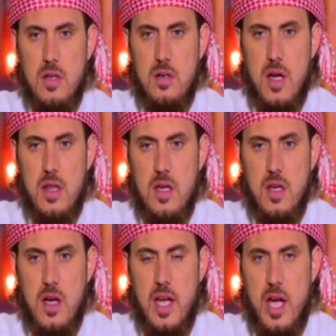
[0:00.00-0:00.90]
I
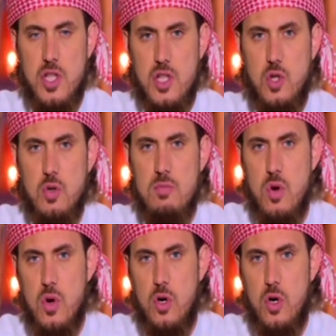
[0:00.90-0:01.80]
think I should do
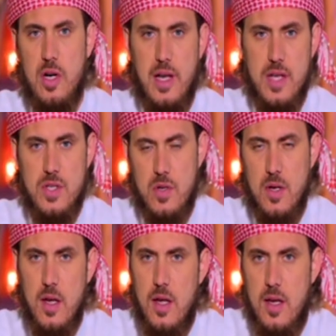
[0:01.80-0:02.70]
more or less, or,
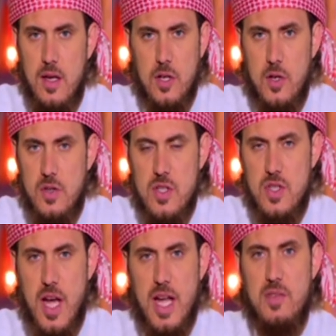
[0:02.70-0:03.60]
you know, these
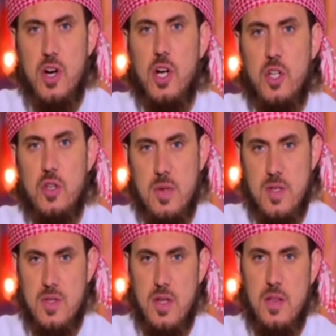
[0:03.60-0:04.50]
kind of
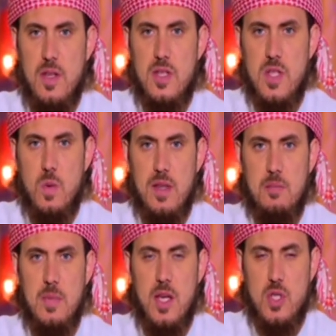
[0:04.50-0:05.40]
arguments. And this is what
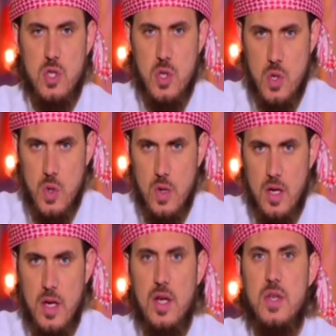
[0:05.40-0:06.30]
makes no
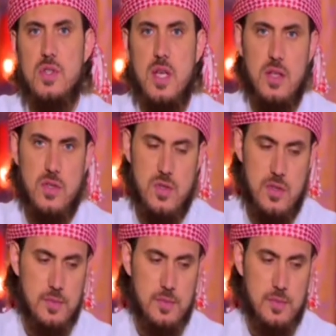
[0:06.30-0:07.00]
sense.